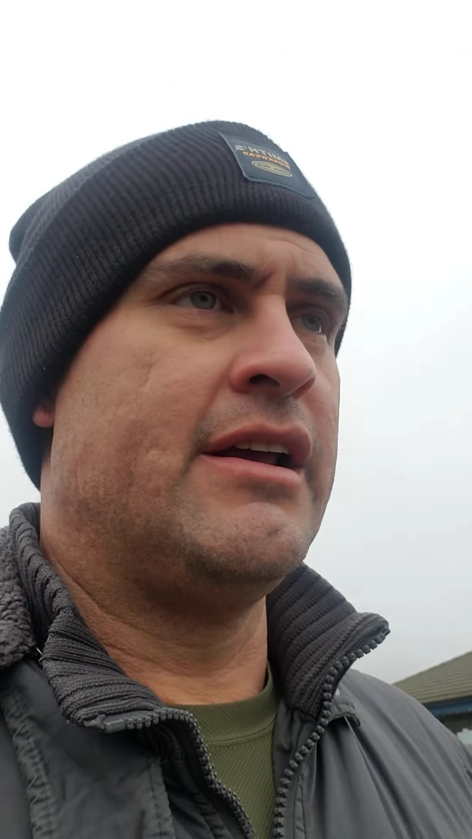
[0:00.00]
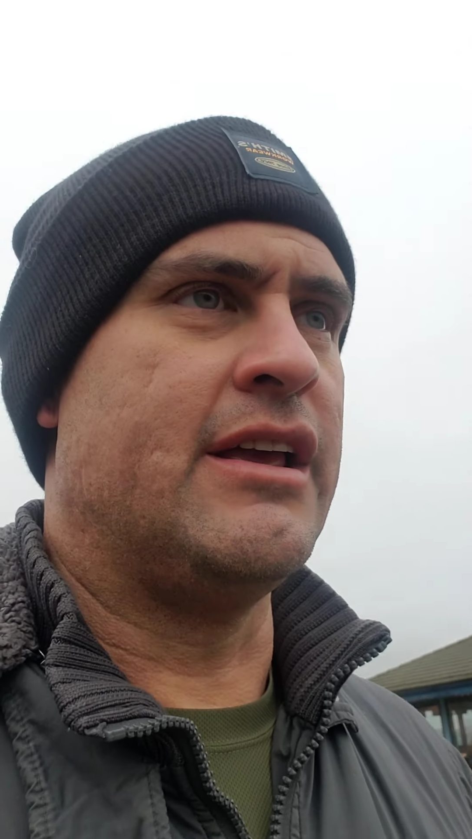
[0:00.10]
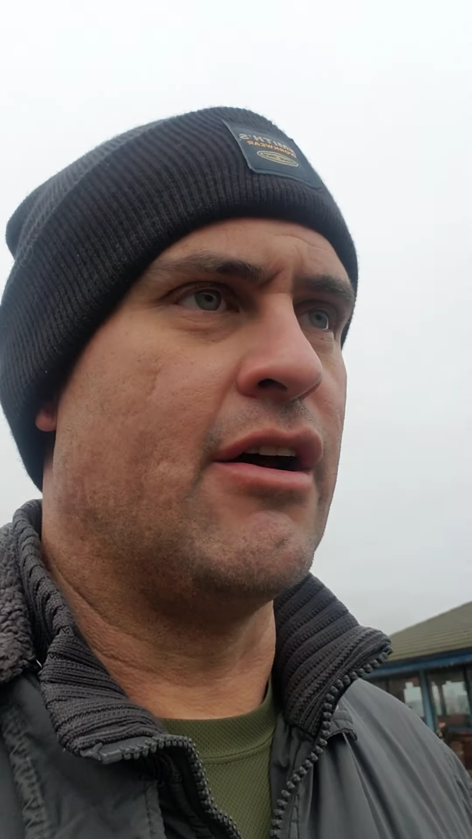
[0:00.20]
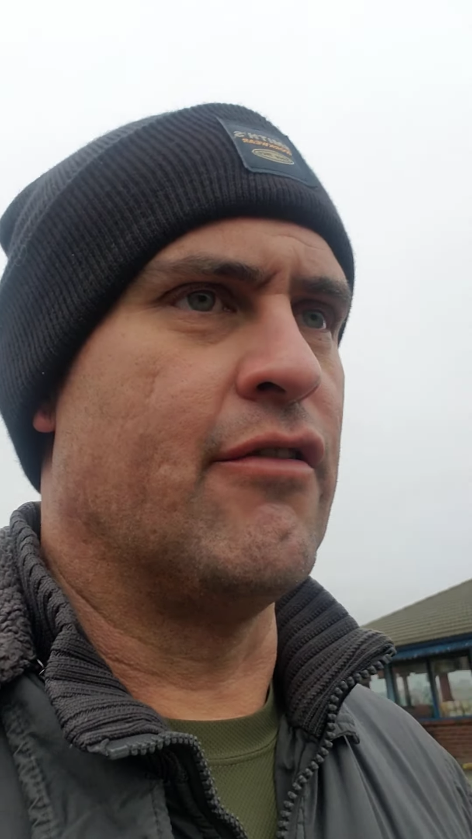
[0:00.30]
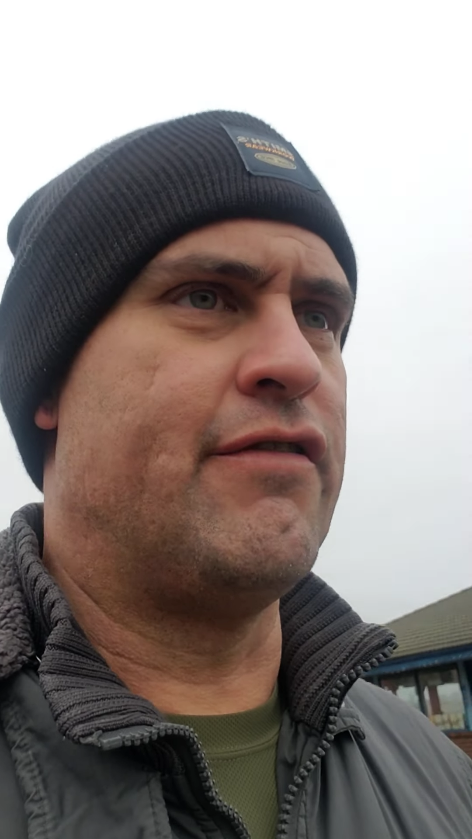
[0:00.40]

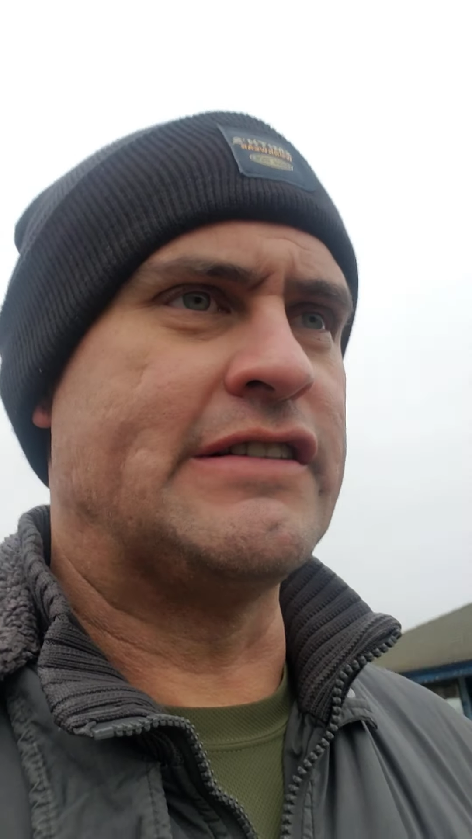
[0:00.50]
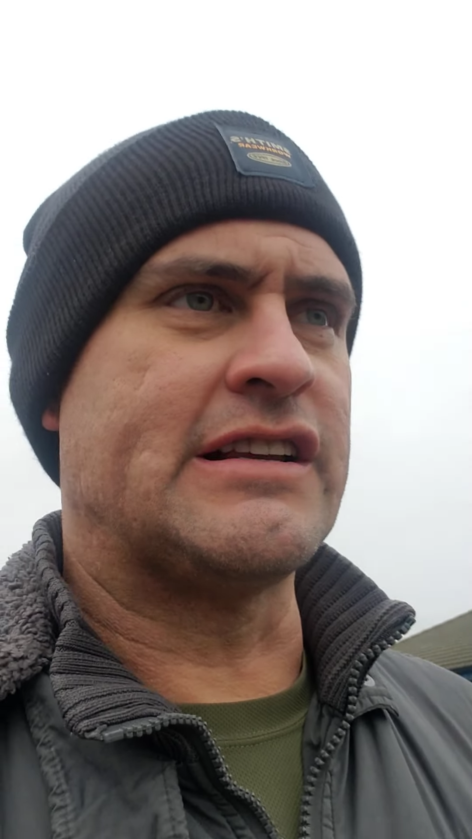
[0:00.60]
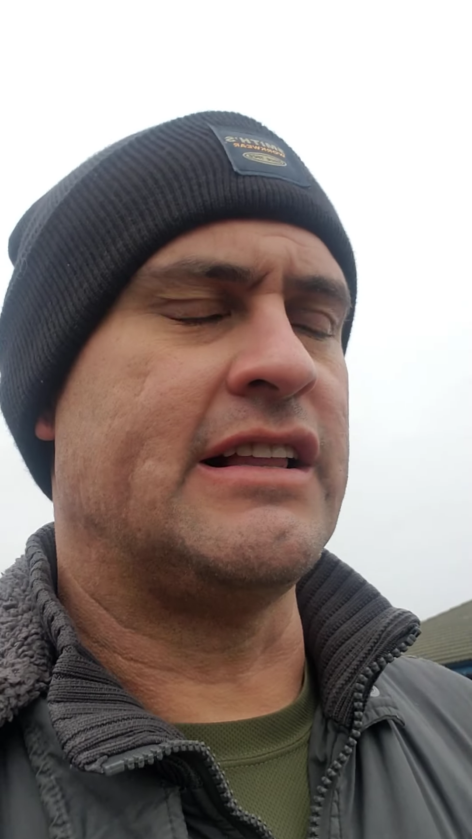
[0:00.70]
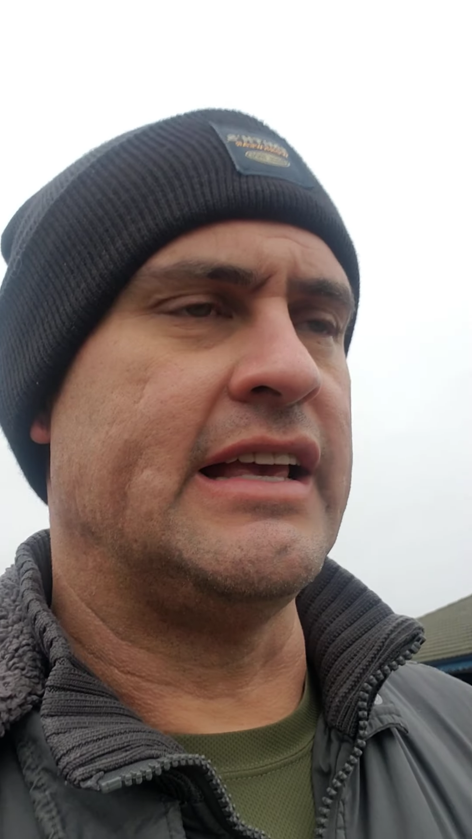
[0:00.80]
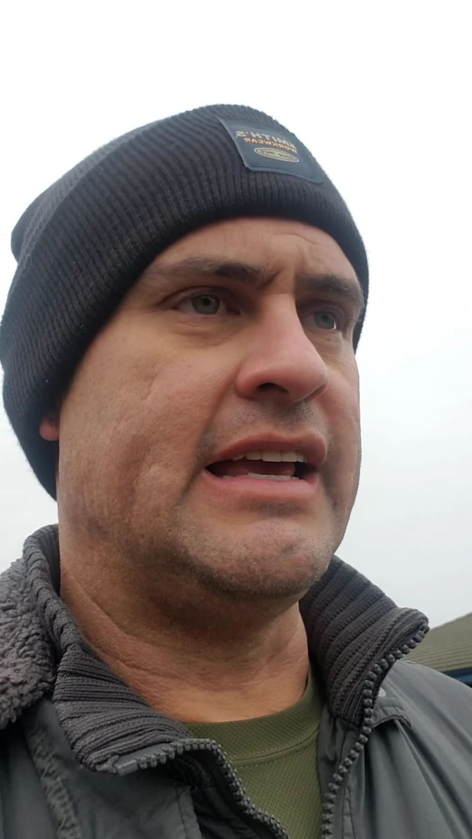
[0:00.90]
you know,
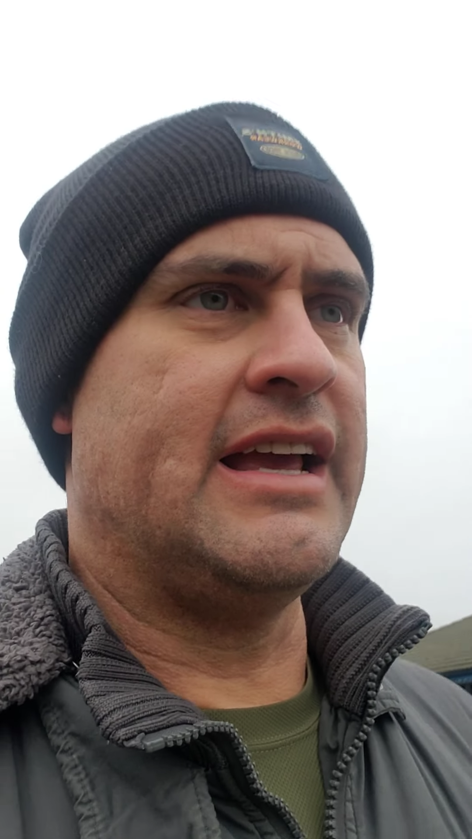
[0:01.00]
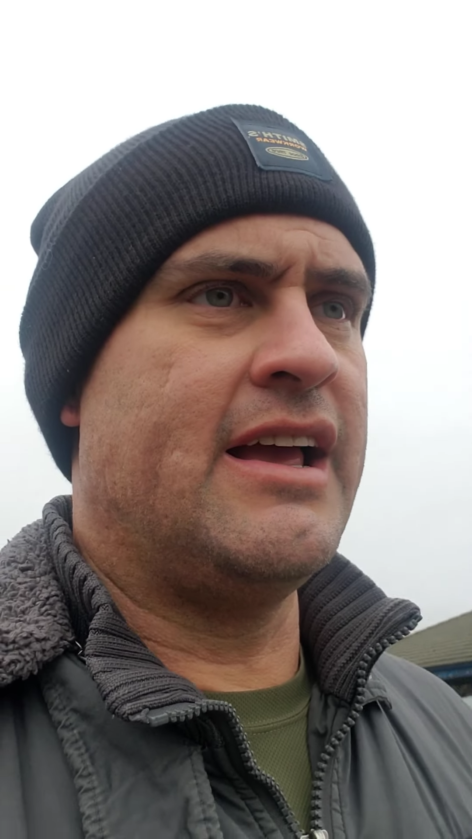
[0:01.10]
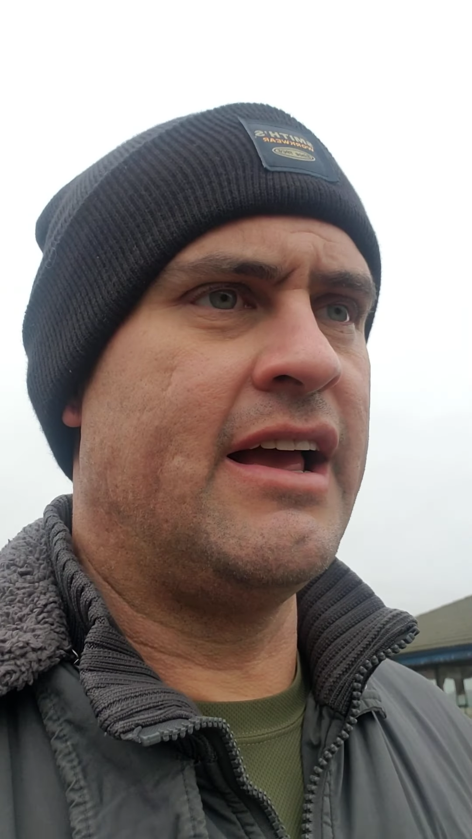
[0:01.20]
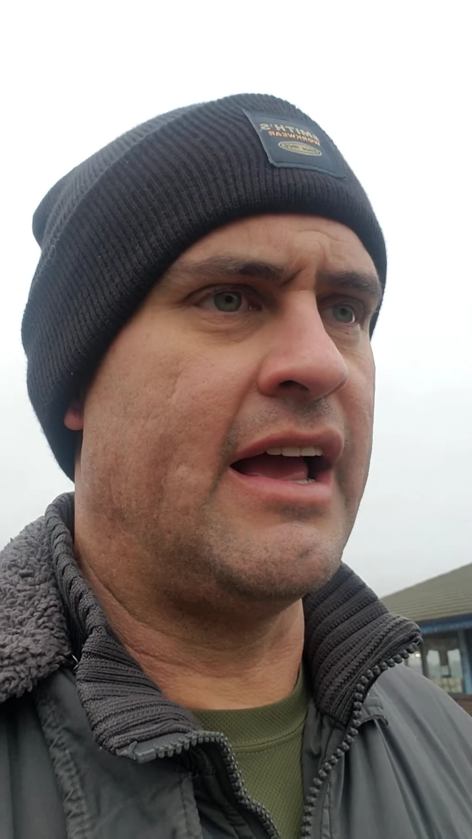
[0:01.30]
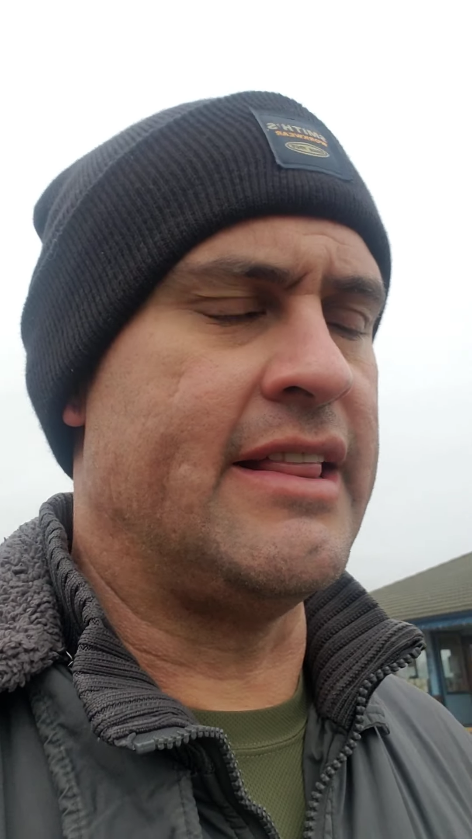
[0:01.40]
physically
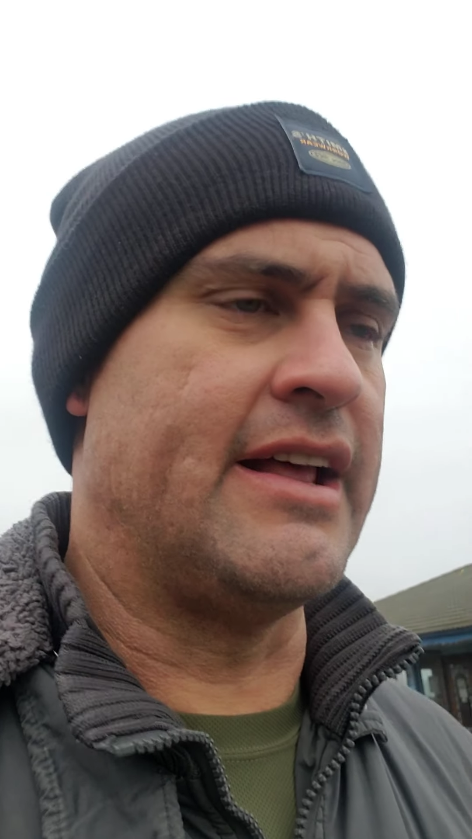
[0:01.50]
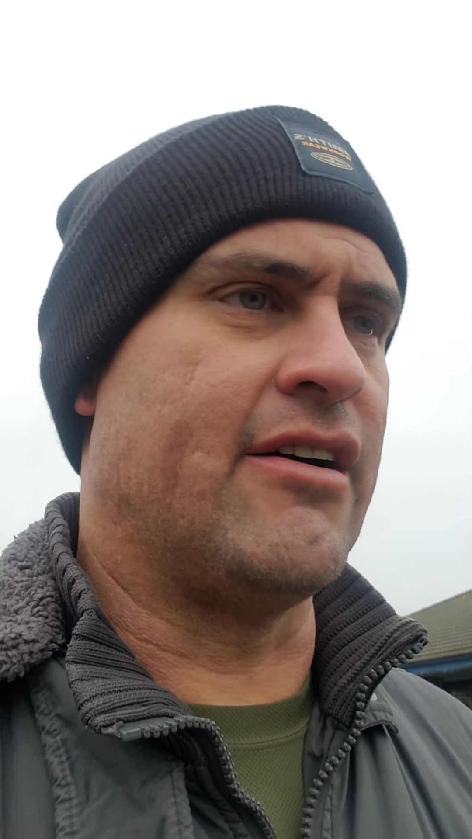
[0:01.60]
and then